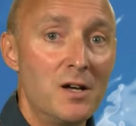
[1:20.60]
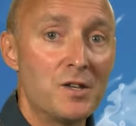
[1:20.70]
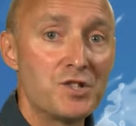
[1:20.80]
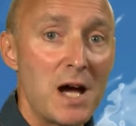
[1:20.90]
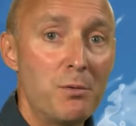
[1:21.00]

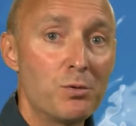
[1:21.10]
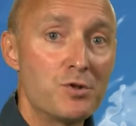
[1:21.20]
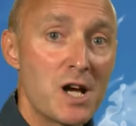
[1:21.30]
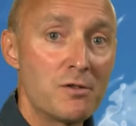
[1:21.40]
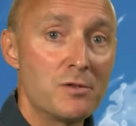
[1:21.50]
The showers will
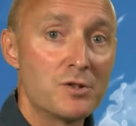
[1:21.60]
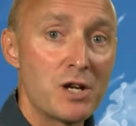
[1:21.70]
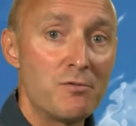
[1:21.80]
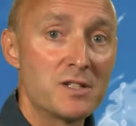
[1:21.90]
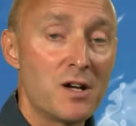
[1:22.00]

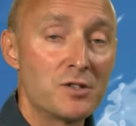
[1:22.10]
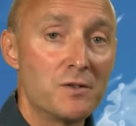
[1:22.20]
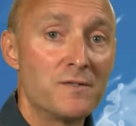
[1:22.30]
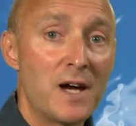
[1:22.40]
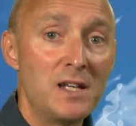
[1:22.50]
generally start
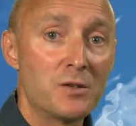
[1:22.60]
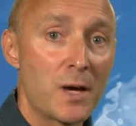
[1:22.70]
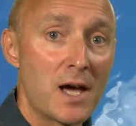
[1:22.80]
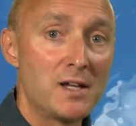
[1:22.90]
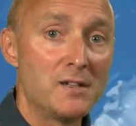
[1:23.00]
to fade as
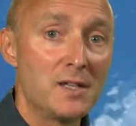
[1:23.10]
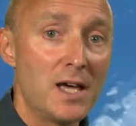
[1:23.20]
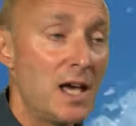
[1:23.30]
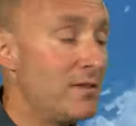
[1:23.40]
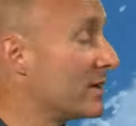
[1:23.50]
we head into the
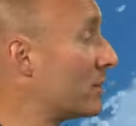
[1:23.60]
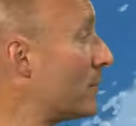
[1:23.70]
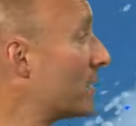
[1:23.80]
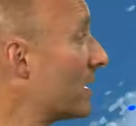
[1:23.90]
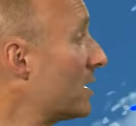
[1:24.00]
evening on
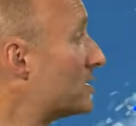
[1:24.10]
Monday,